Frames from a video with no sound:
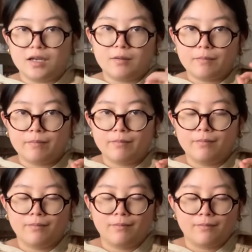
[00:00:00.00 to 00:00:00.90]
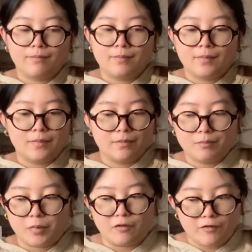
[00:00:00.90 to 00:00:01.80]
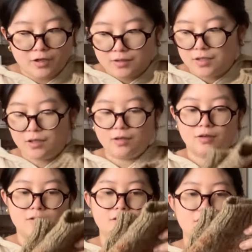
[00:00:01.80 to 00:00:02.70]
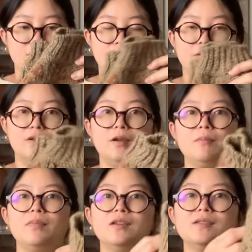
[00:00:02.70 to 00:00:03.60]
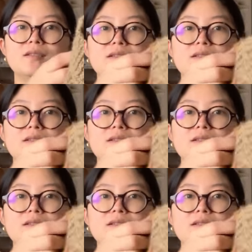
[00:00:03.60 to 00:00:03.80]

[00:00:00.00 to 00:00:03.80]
like perfect. So yep, this